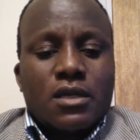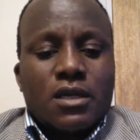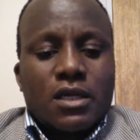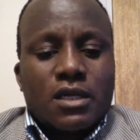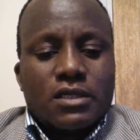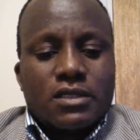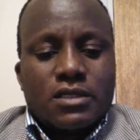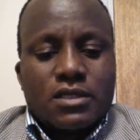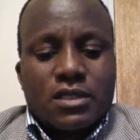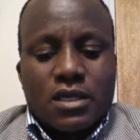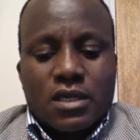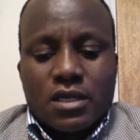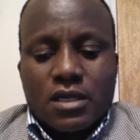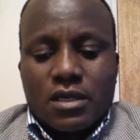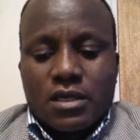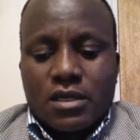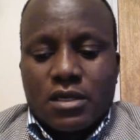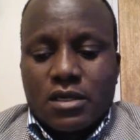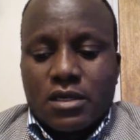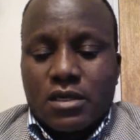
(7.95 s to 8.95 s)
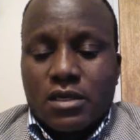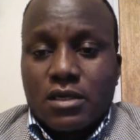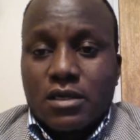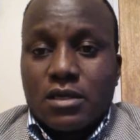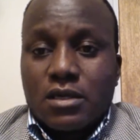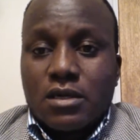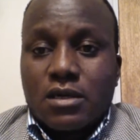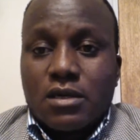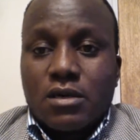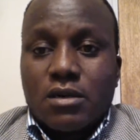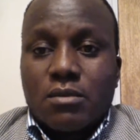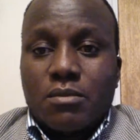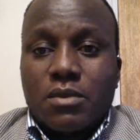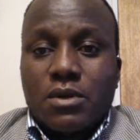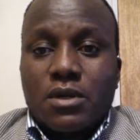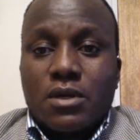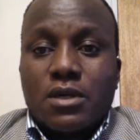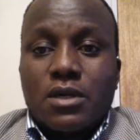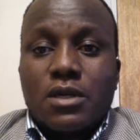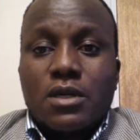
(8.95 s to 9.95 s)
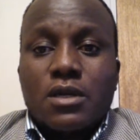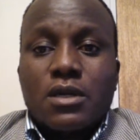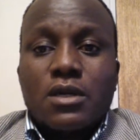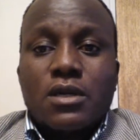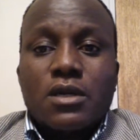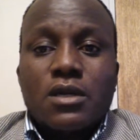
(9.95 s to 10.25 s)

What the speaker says: as global